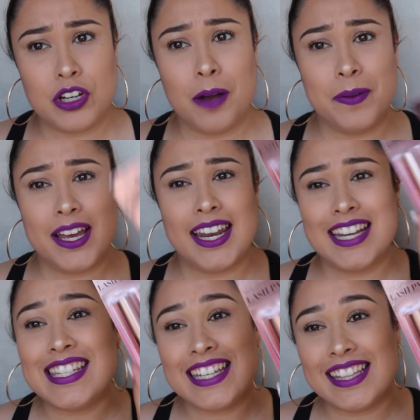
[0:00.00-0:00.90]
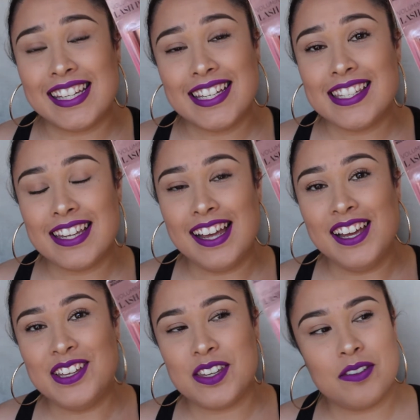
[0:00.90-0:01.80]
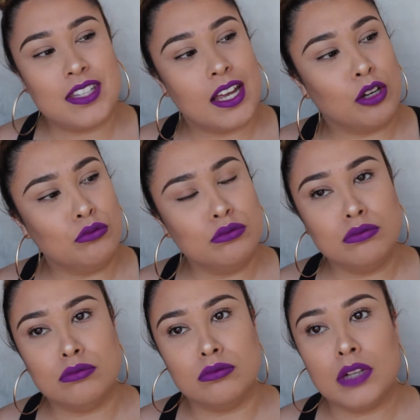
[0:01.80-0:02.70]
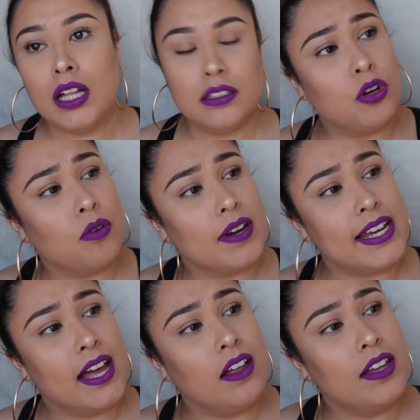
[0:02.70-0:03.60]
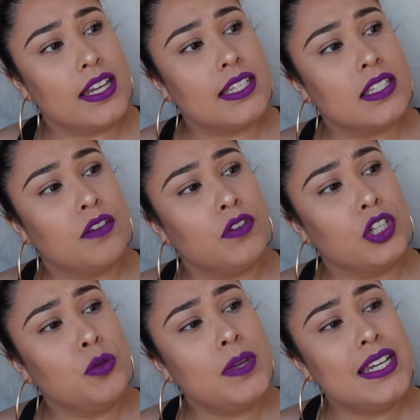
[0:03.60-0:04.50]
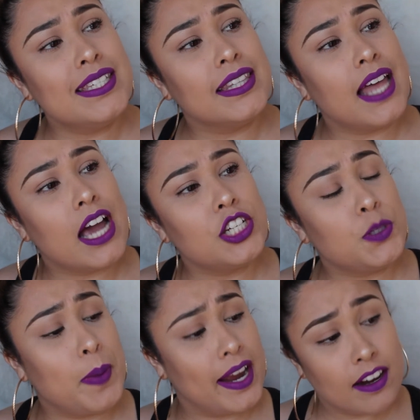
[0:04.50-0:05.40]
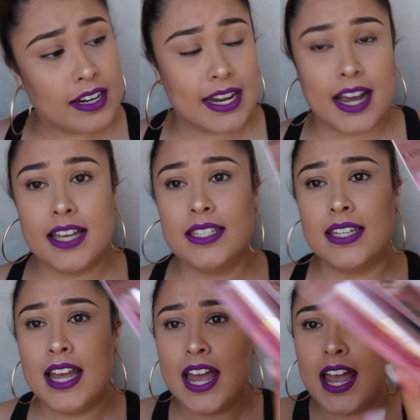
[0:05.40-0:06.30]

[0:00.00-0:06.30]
shopping and I seen this. So I was like, ooh, L'Oreal. It's the Voluminous Lash Paradise.